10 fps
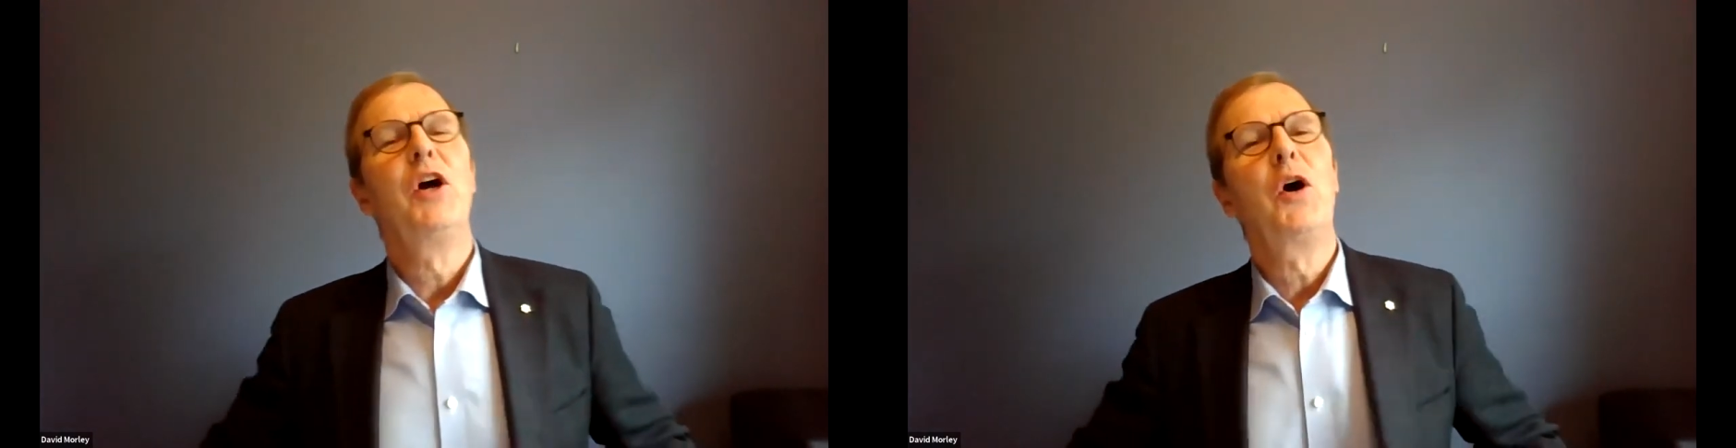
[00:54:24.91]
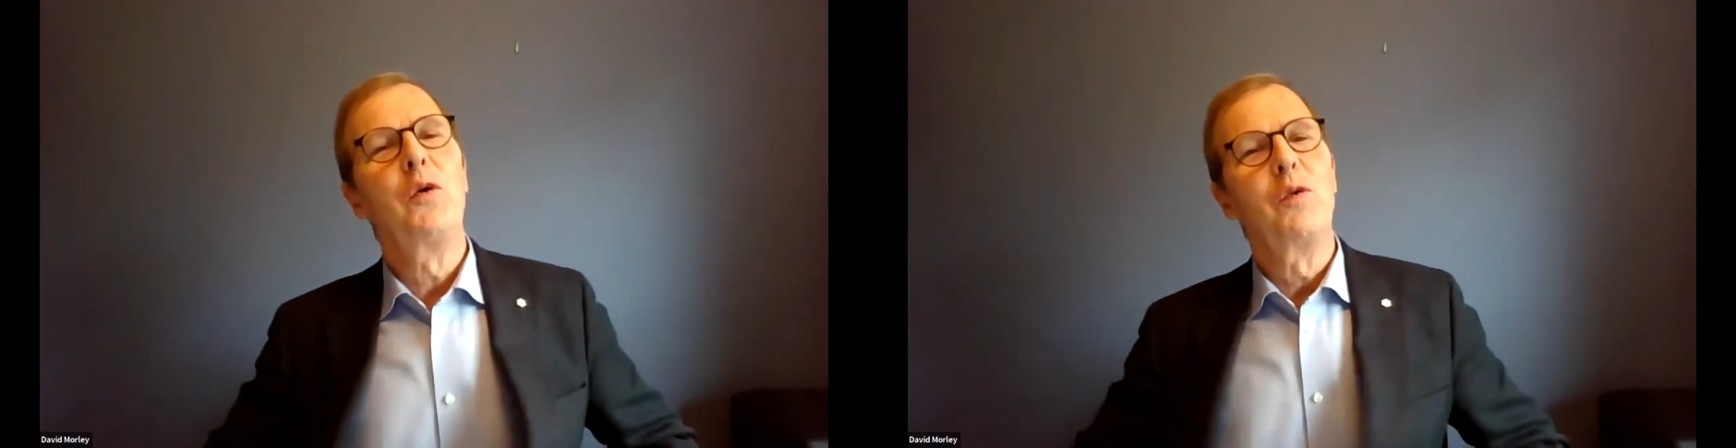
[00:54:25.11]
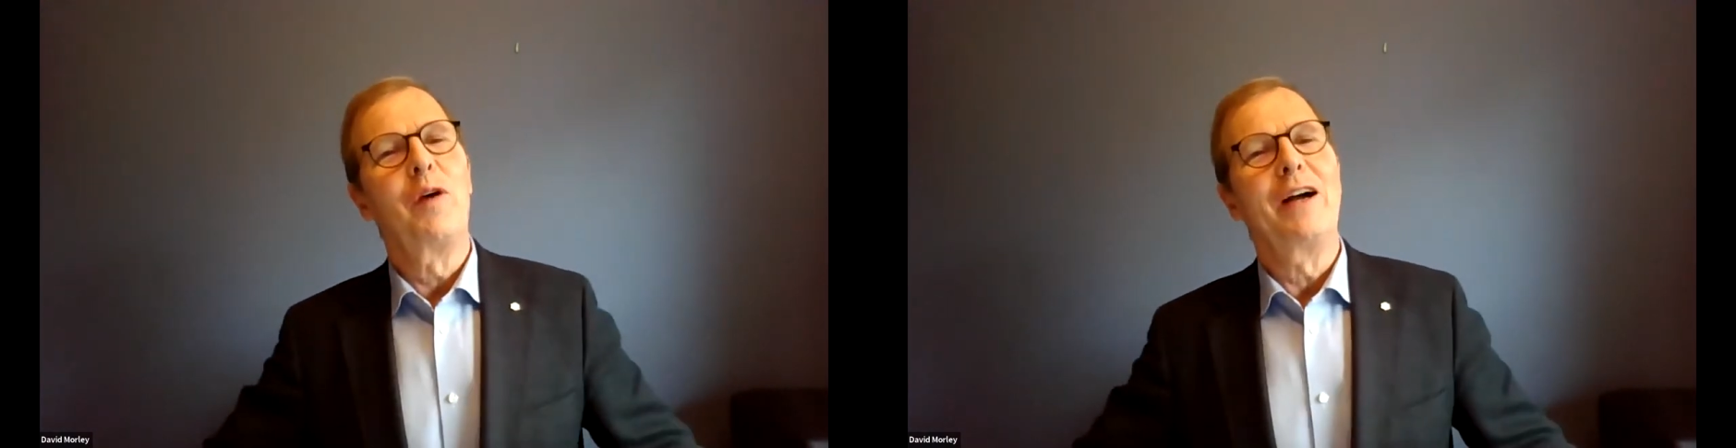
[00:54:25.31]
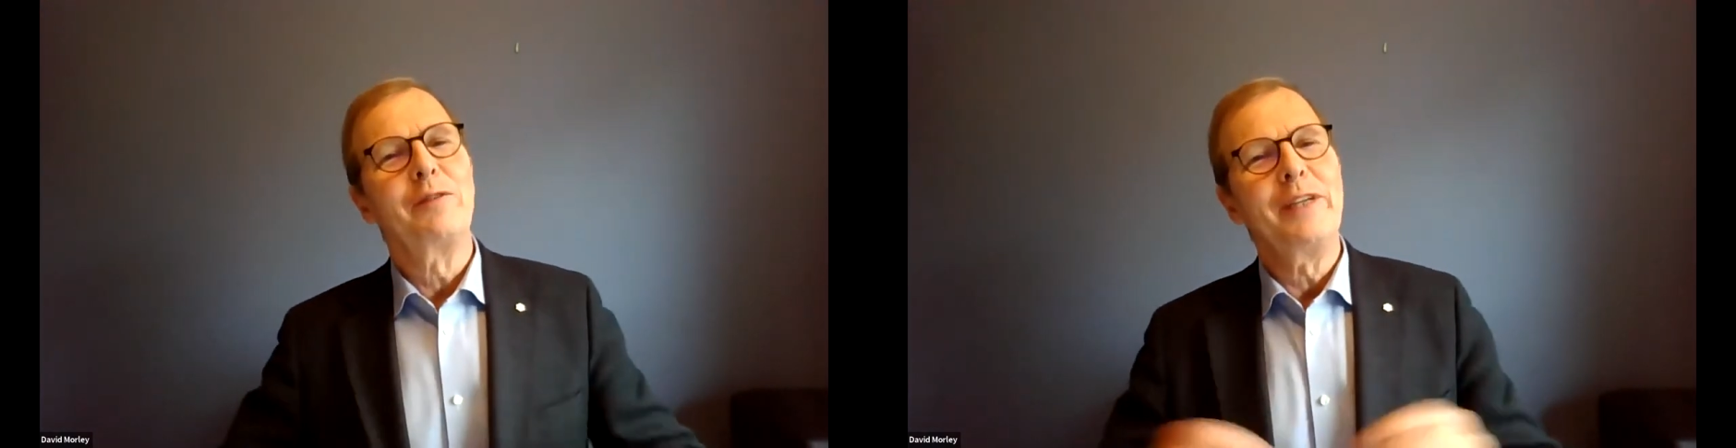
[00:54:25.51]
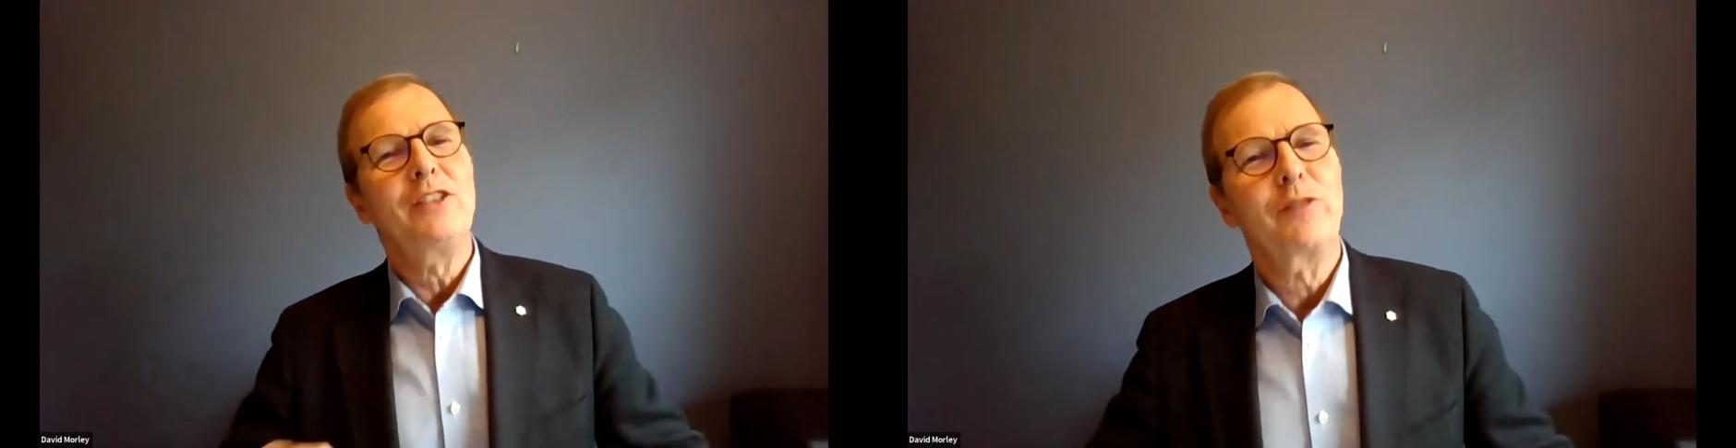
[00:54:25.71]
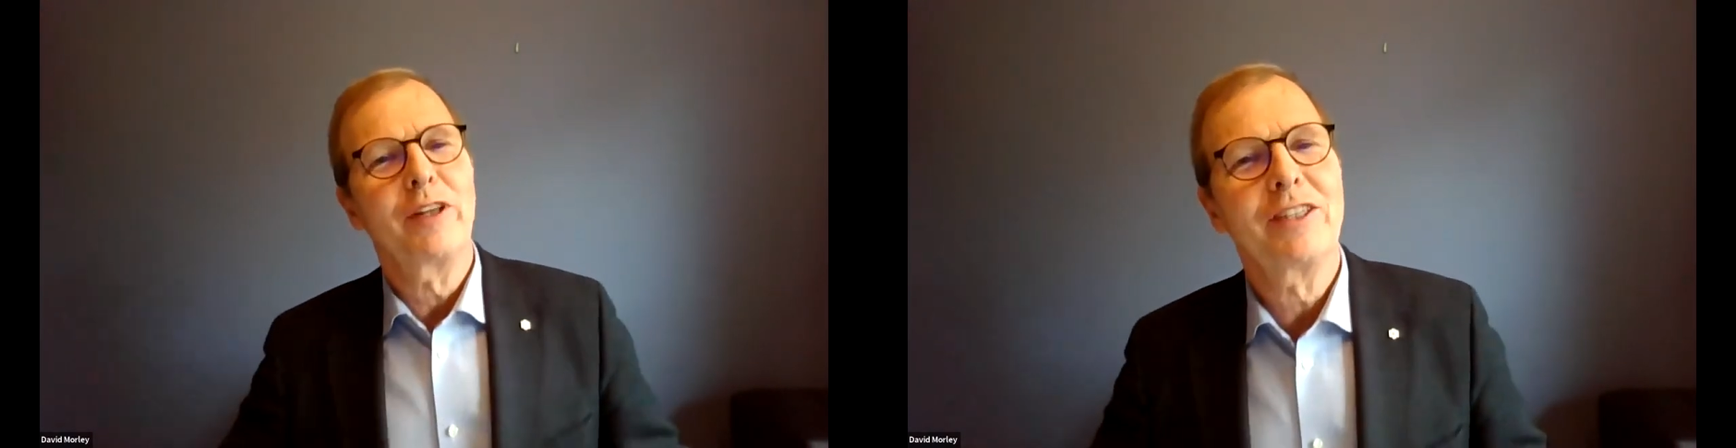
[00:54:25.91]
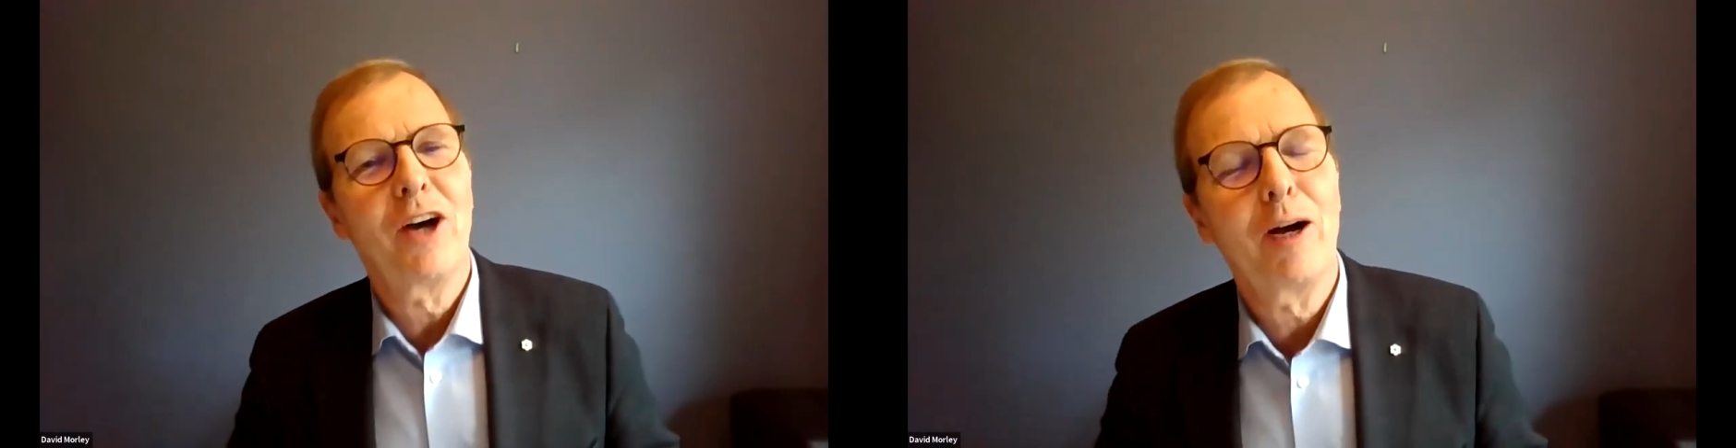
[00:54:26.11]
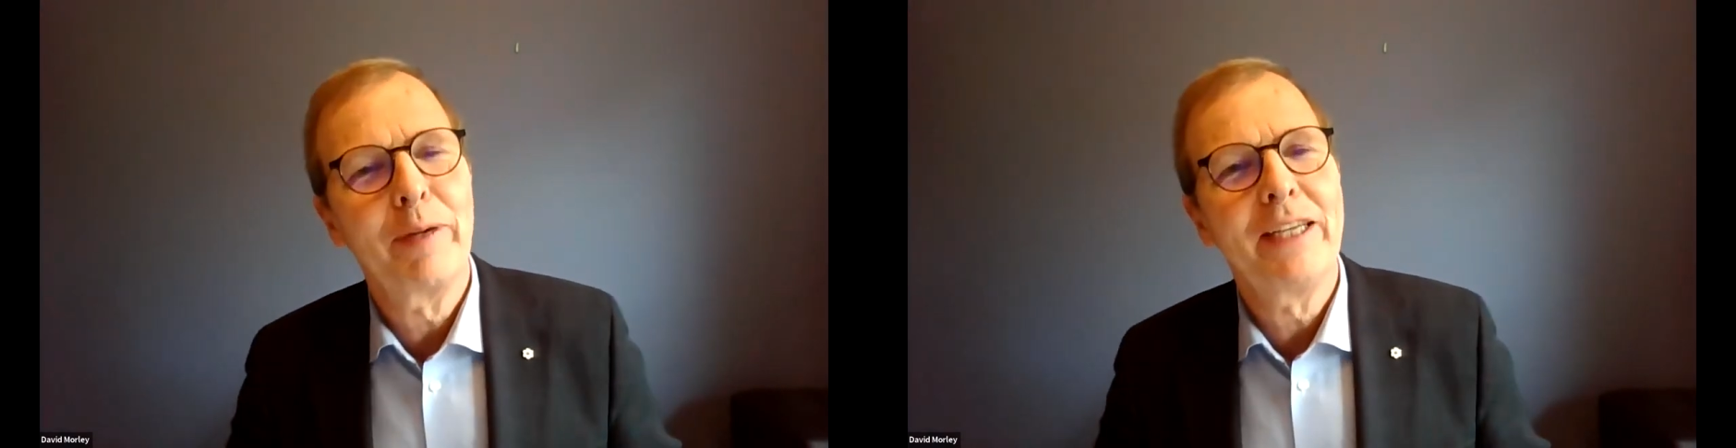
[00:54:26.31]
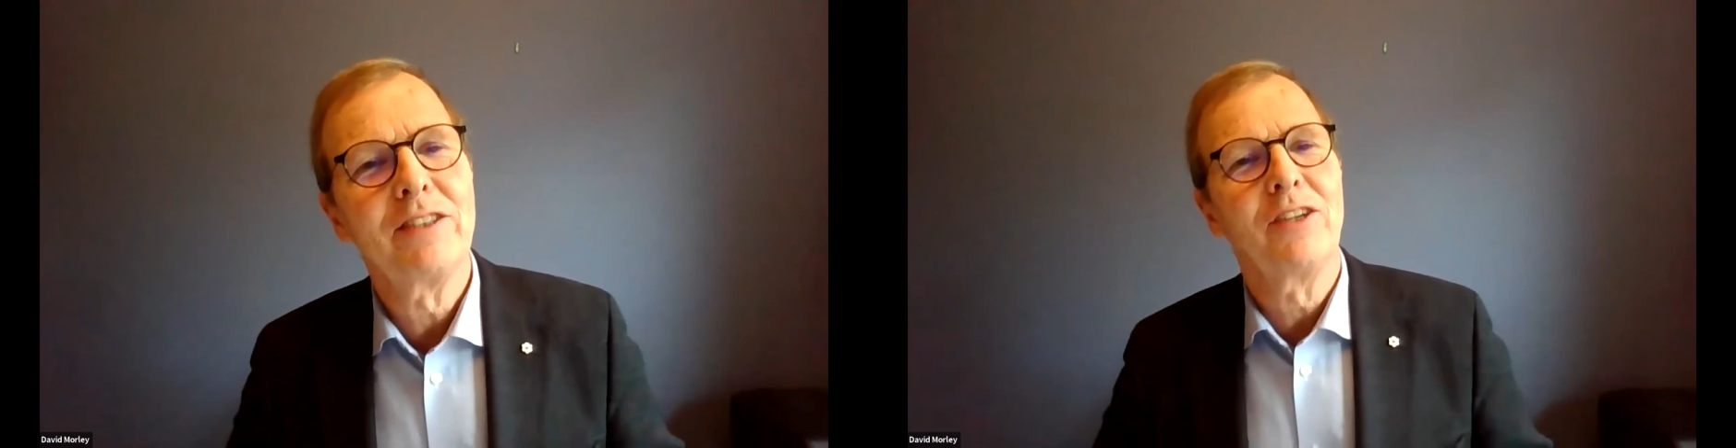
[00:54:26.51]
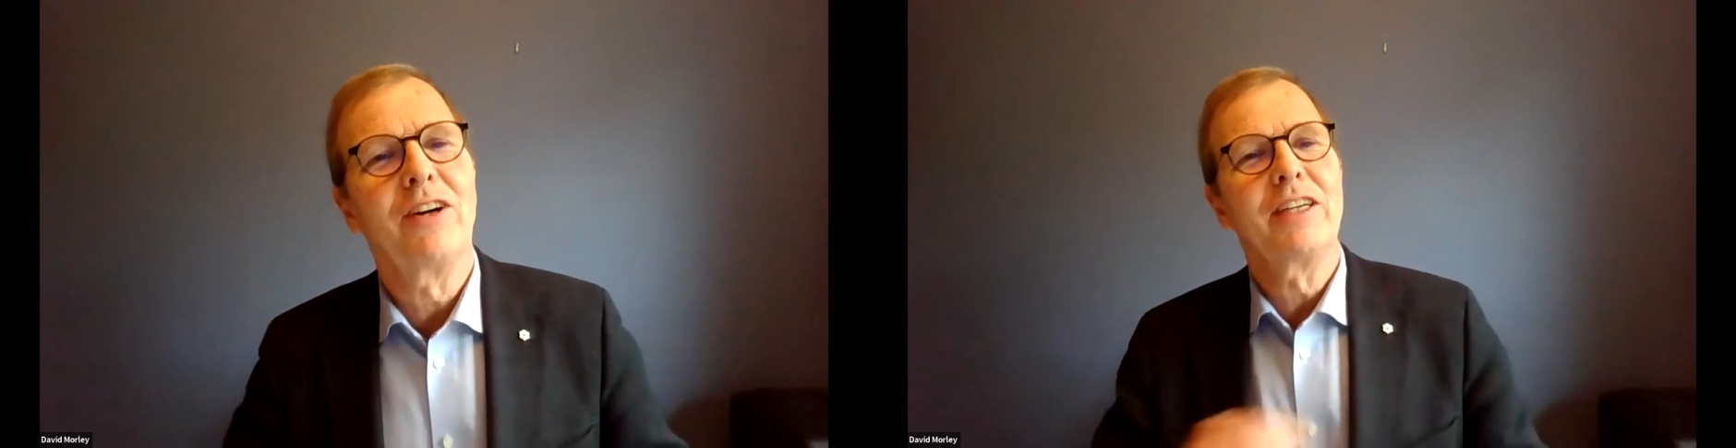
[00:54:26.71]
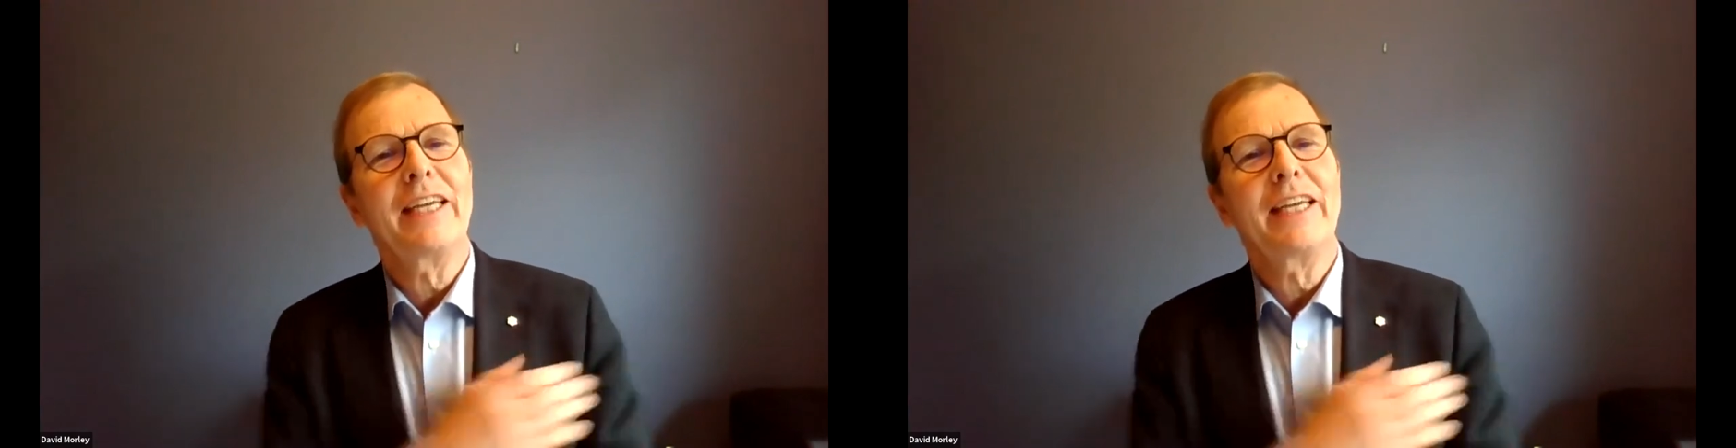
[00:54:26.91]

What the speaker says: know what reach for the top is in order